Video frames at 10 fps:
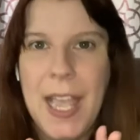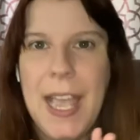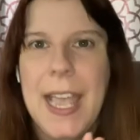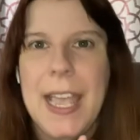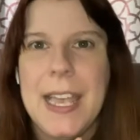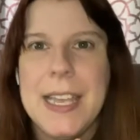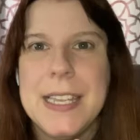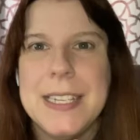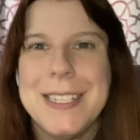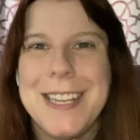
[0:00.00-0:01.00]

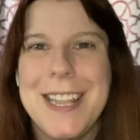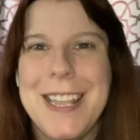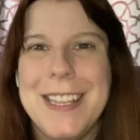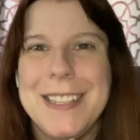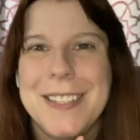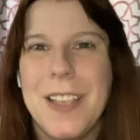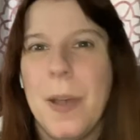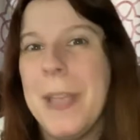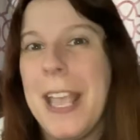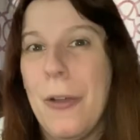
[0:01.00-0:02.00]
And it's
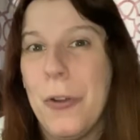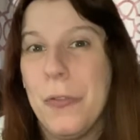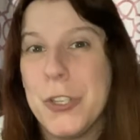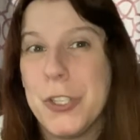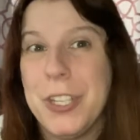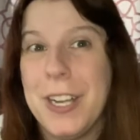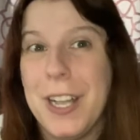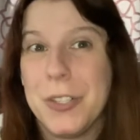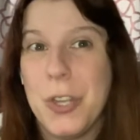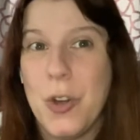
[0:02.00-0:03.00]
coming out officially in
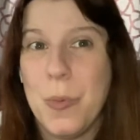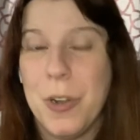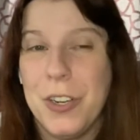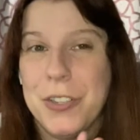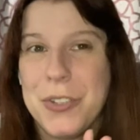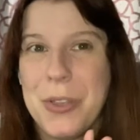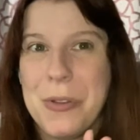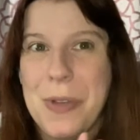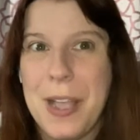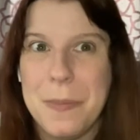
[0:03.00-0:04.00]
October,
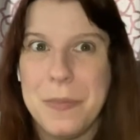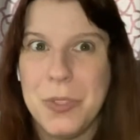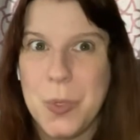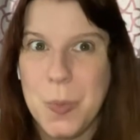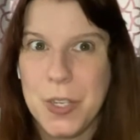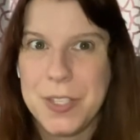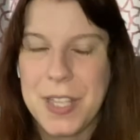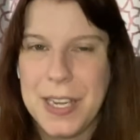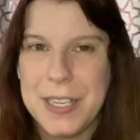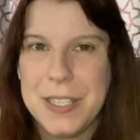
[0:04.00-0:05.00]
so I'm super
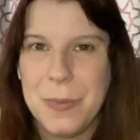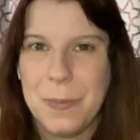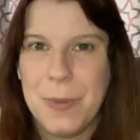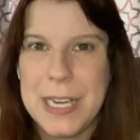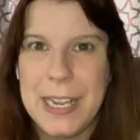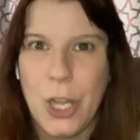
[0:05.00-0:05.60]
excited to read it